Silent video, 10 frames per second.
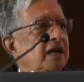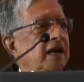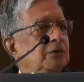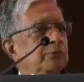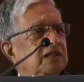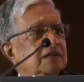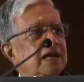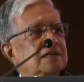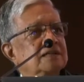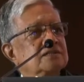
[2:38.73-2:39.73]
And with
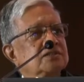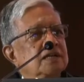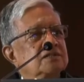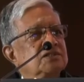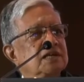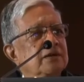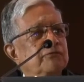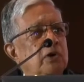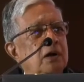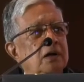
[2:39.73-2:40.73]
that structure, if
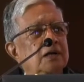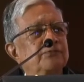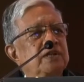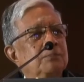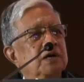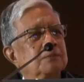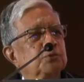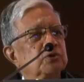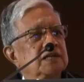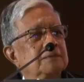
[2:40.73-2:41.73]
all of them are
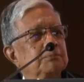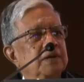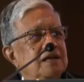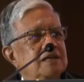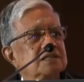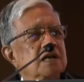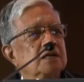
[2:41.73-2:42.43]
put in place,